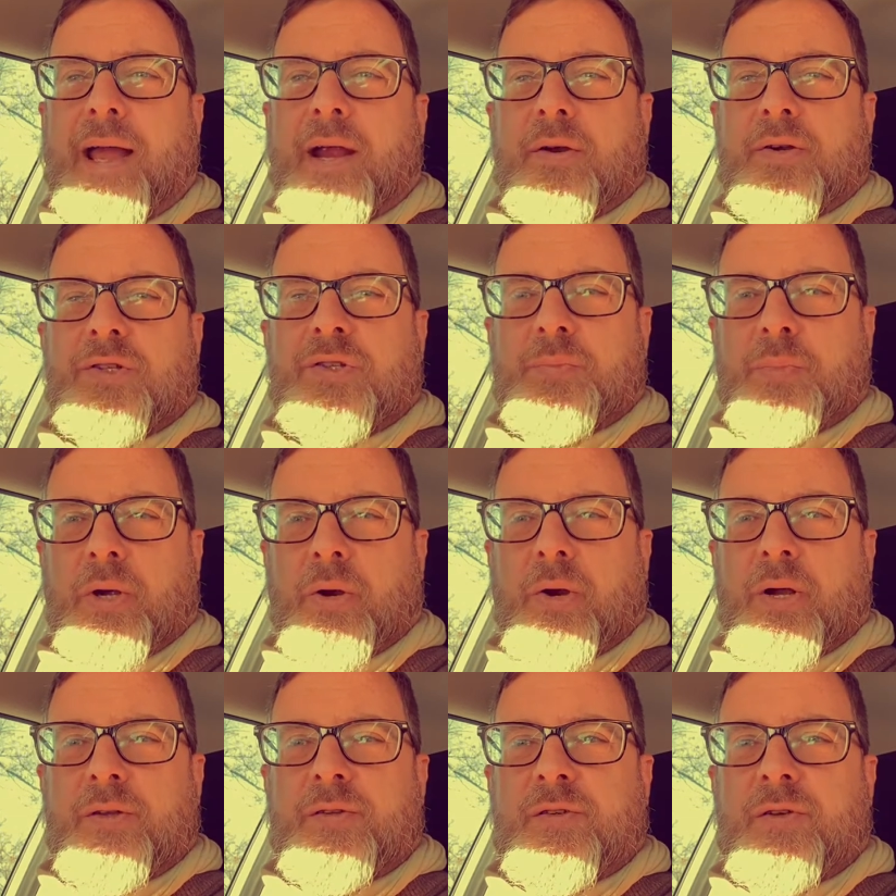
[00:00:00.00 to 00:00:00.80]
are
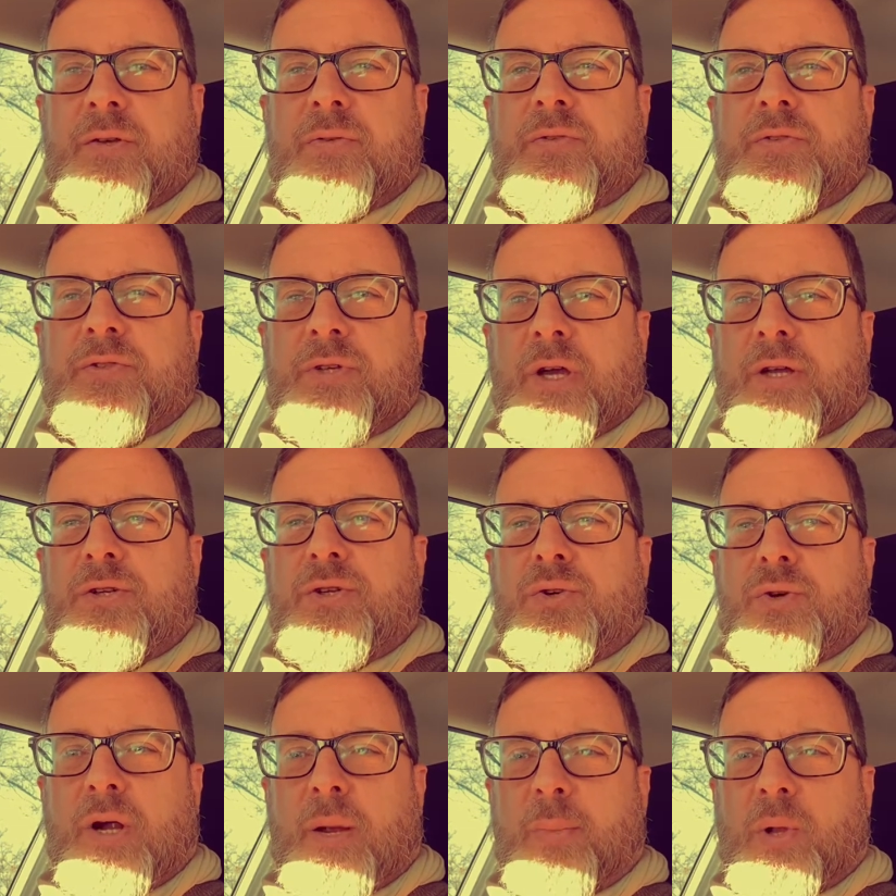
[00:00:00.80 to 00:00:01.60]
spirits such
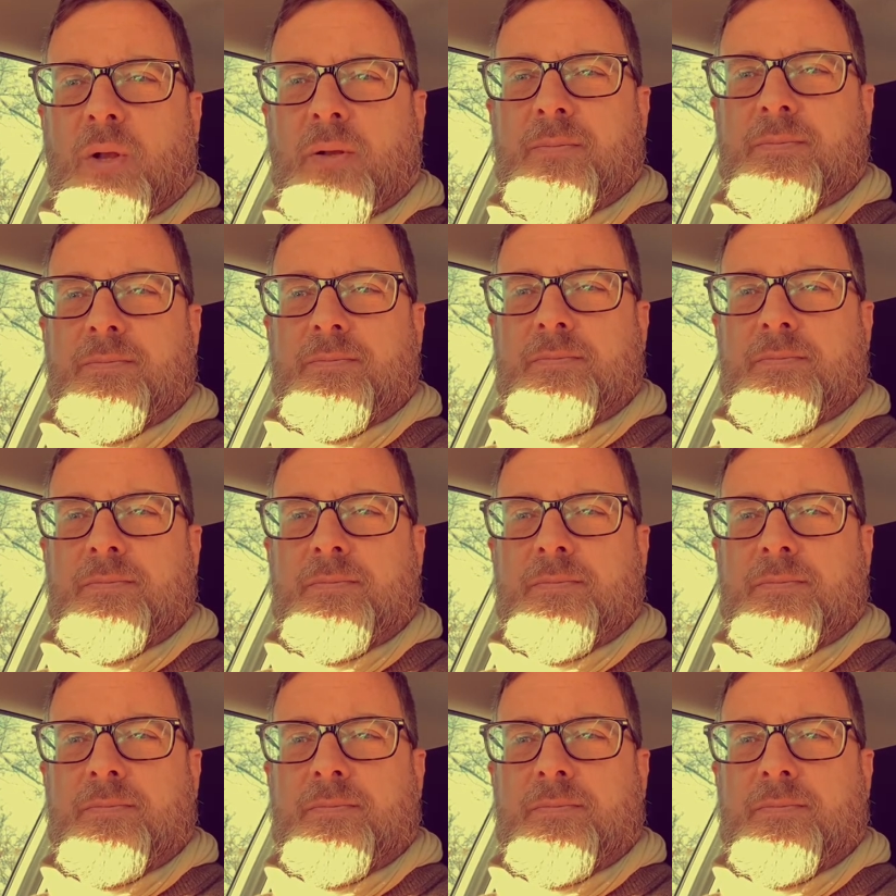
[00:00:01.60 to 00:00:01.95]
trouble?